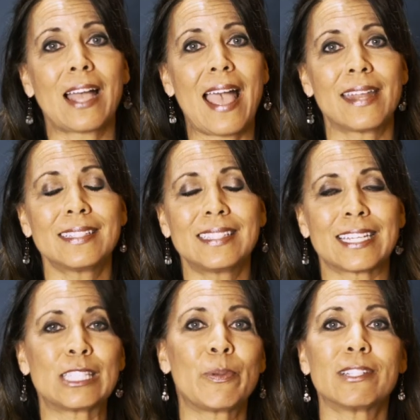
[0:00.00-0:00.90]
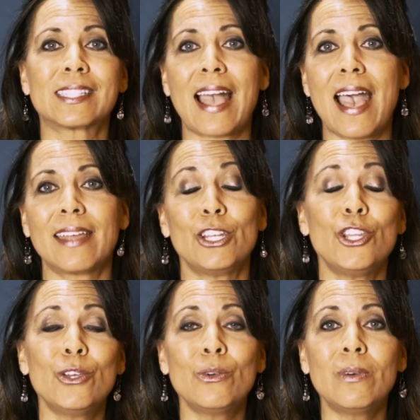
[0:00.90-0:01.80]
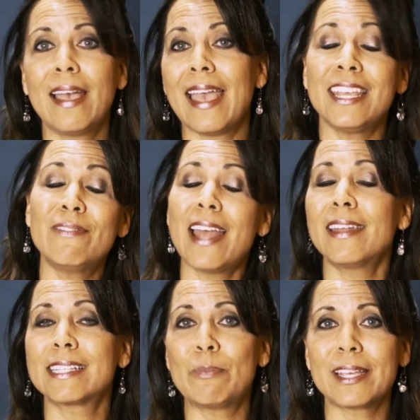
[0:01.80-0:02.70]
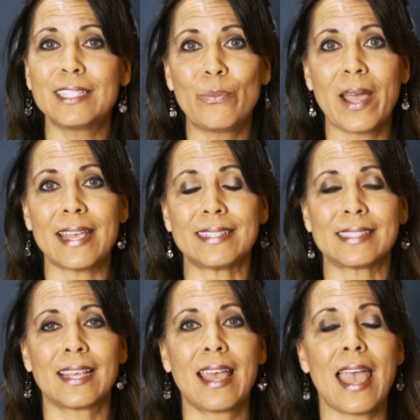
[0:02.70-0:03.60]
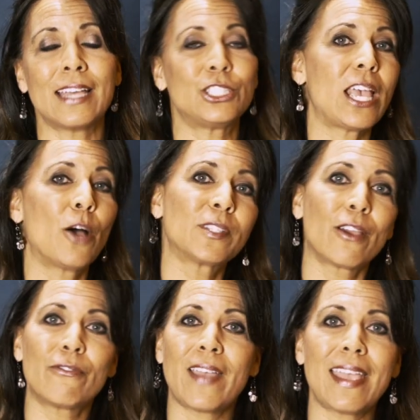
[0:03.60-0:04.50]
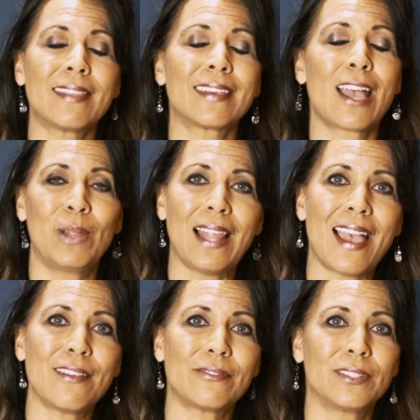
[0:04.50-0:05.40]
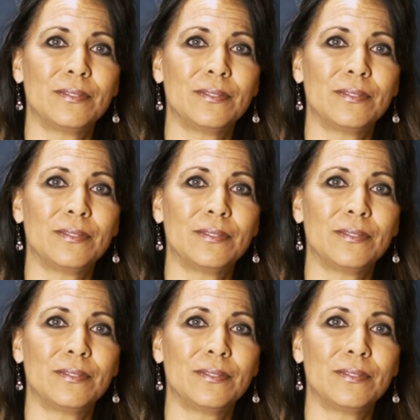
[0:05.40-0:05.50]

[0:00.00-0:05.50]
will guide us to experience God in new and even unexpected ways as she helps our faith come alive.